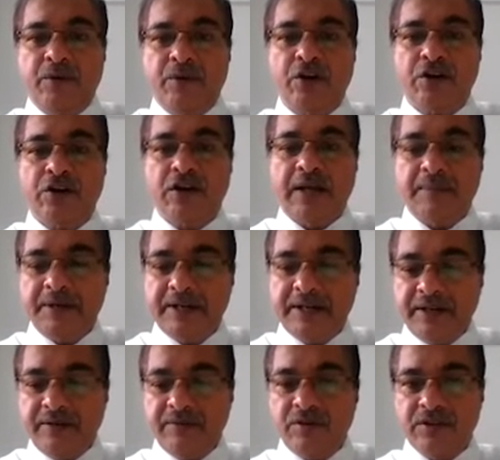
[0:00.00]
Product
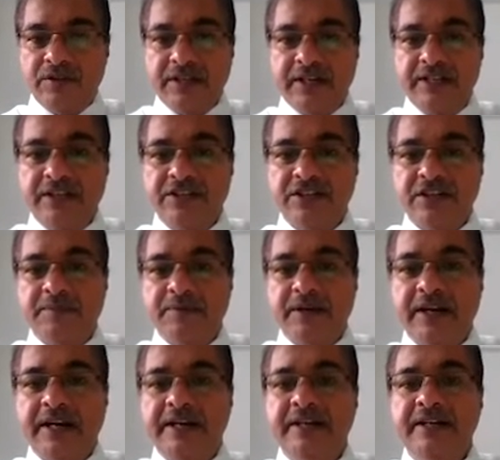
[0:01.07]
liability was another chapter
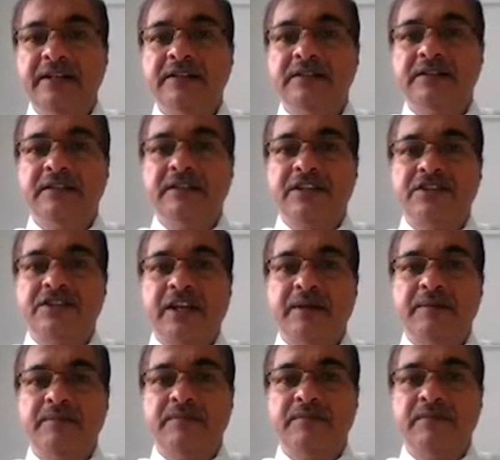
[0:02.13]
added this
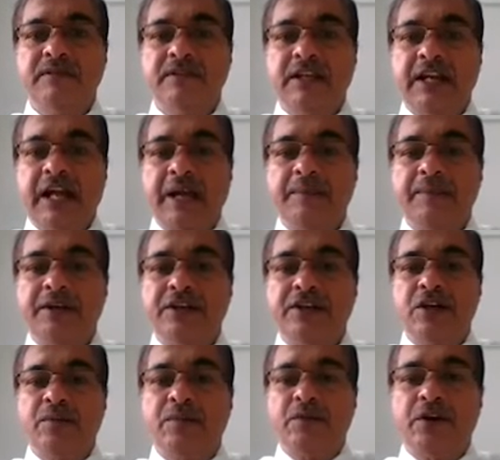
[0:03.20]
time. Liability
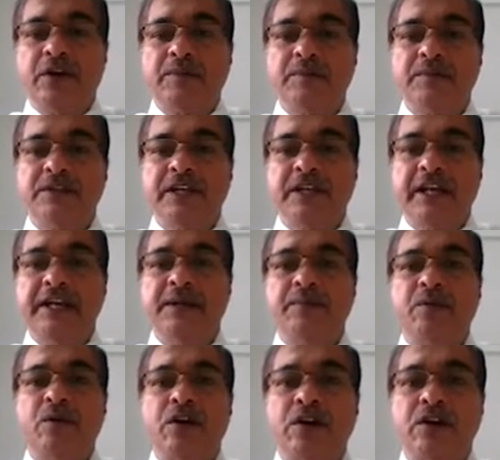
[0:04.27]
of product is any
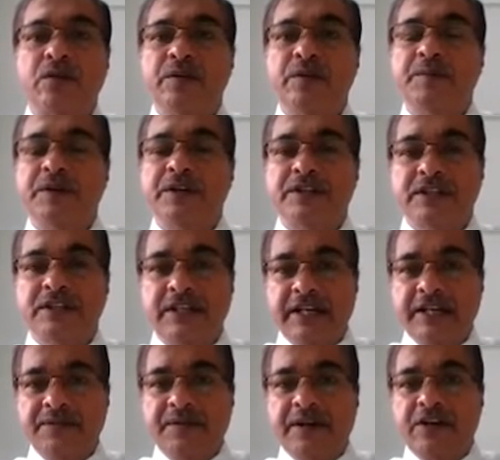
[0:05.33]
product we purchase.
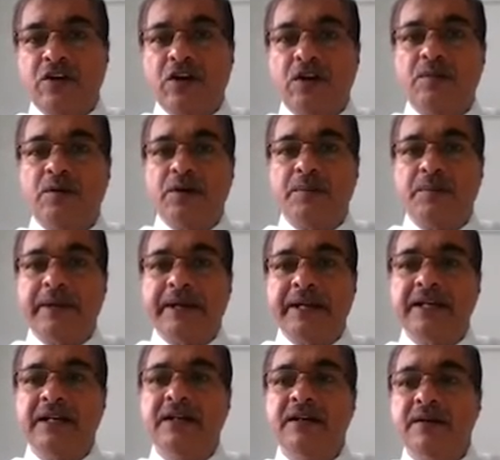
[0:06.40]
Like if I talk about
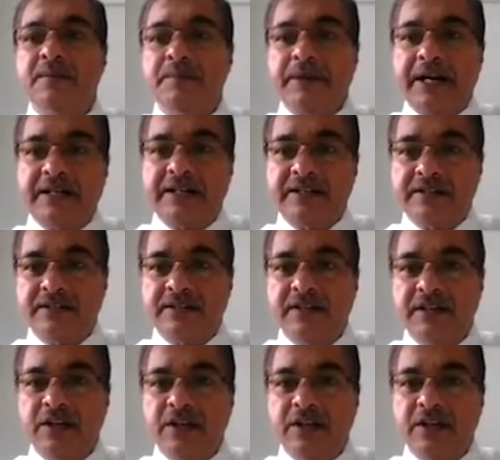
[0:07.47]
medical practice,